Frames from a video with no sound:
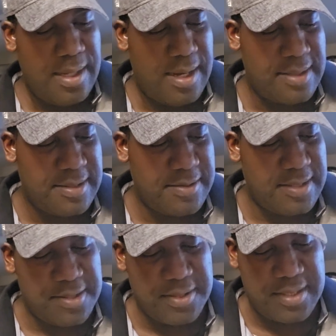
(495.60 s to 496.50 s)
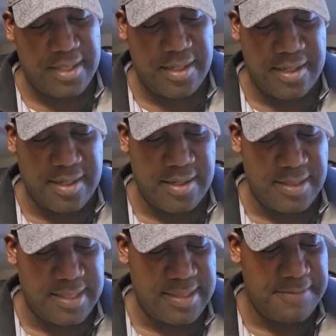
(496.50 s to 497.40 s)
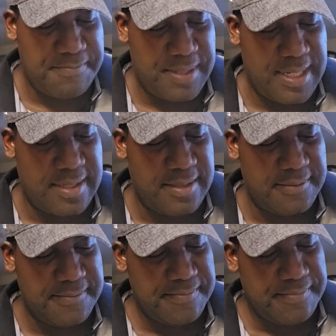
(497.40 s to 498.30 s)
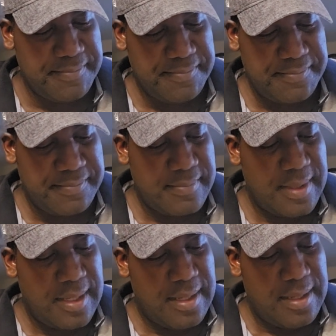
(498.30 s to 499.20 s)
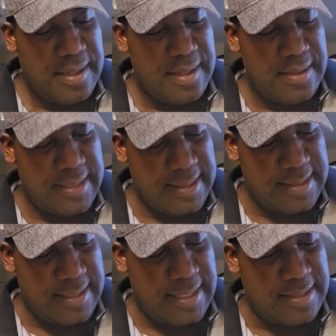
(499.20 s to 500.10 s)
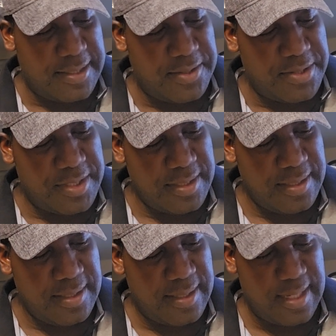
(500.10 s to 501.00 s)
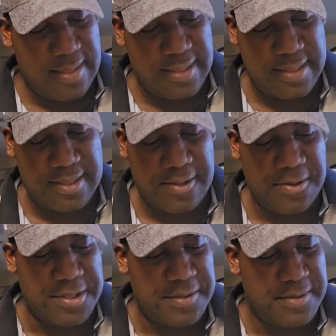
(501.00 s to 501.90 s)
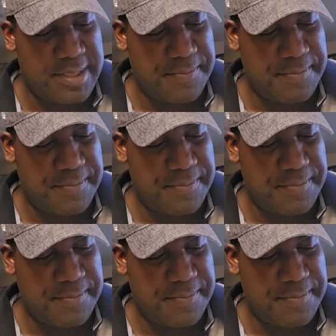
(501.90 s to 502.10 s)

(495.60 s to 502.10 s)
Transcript: Articles associated are testing planning, test execution, and test closure.